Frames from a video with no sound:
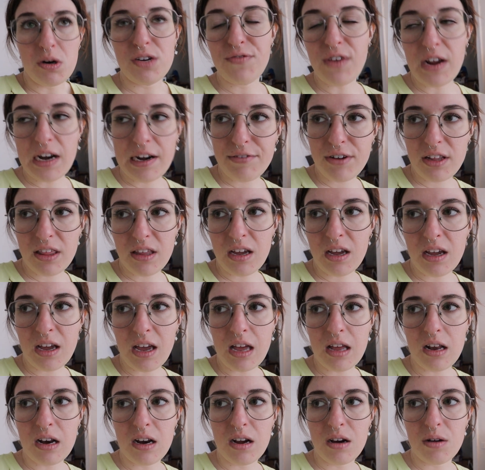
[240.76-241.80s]
hard to find everything,
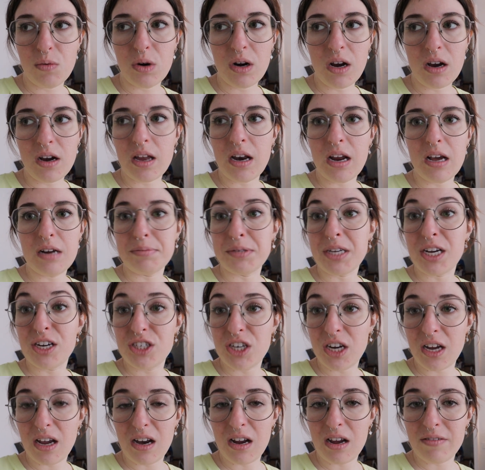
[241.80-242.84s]
and we're not gonna end up
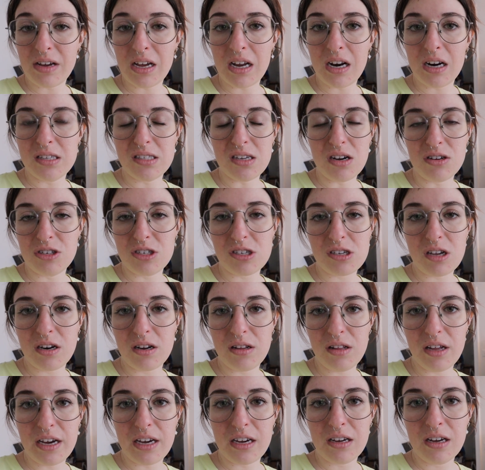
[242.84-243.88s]
touching any of it, and it's all just gonna,
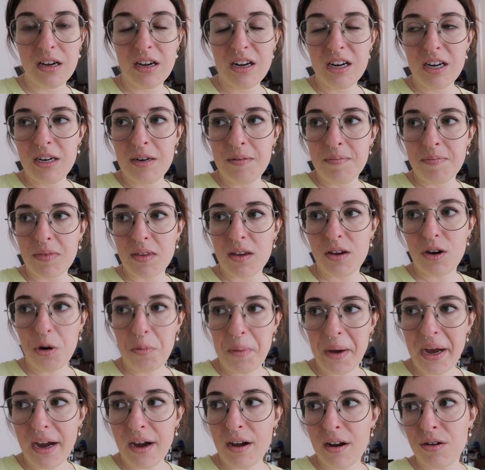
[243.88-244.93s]
like, go
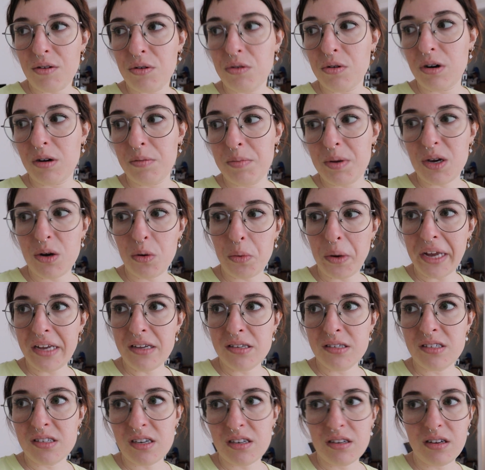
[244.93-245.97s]
bad or be a
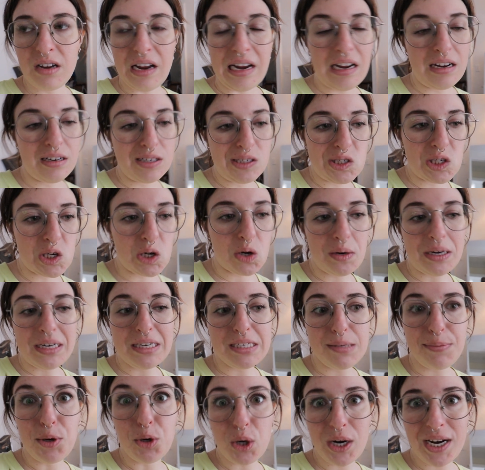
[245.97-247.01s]
waste, and so it
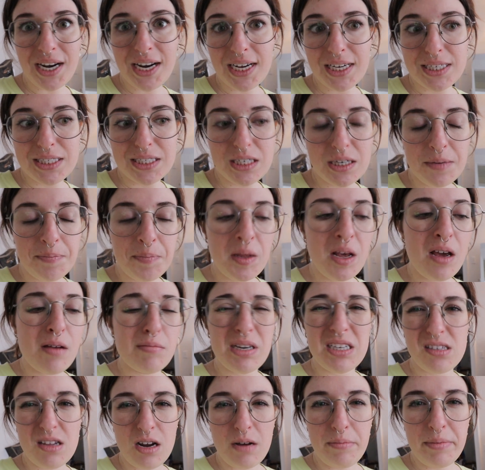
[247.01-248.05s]
needs to be organized.
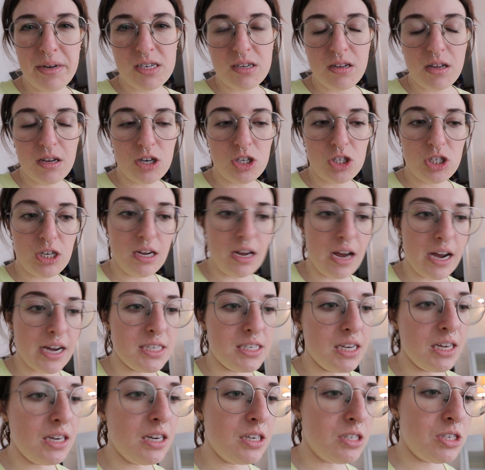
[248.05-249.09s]
But it's a lot of mental energy. I
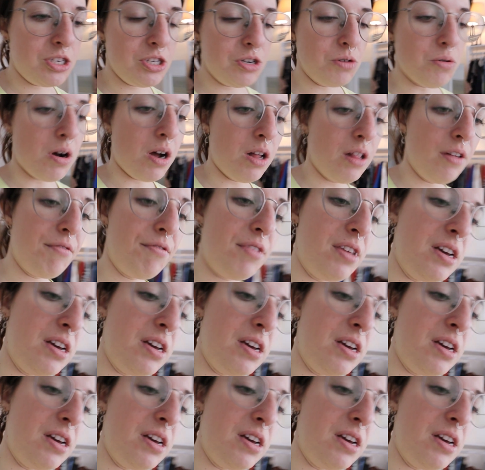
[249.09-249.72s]
did do all of